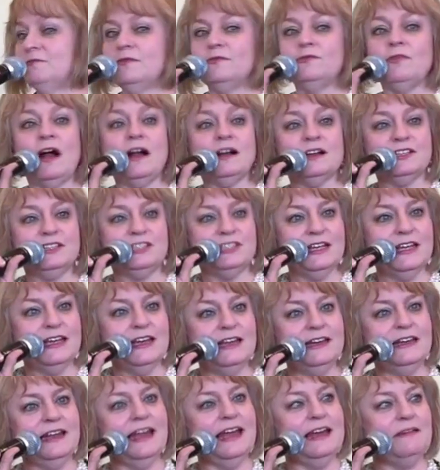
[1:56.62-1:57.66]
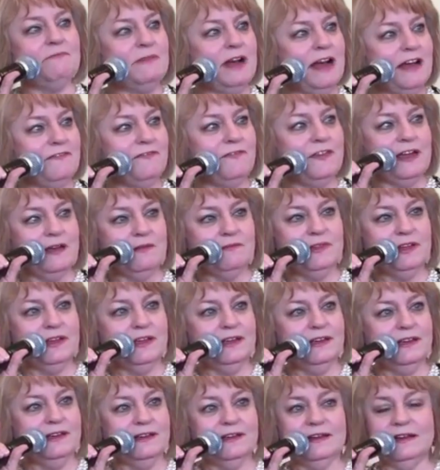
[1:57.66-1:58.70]
Roxanne and my
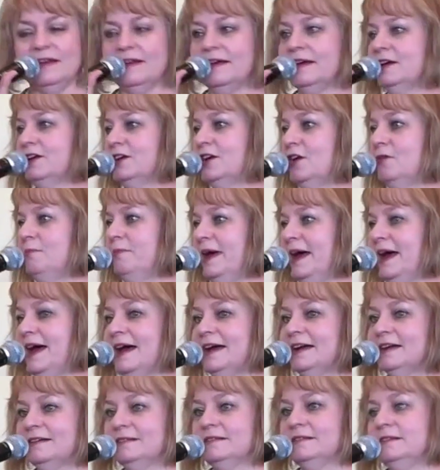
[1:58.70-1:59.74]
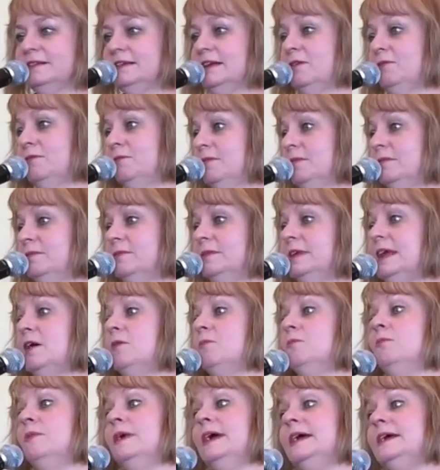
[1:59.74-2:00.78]
family go back,
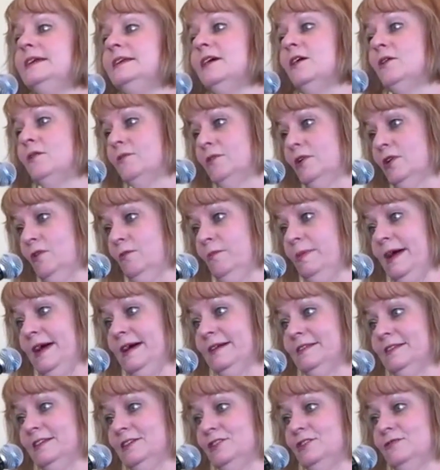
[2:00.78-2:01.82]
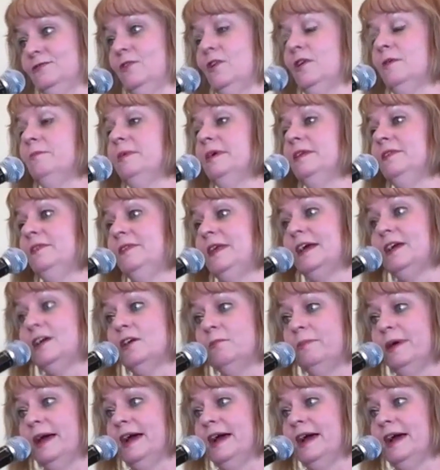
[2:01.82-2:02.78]
no, we don't go back this far, but they go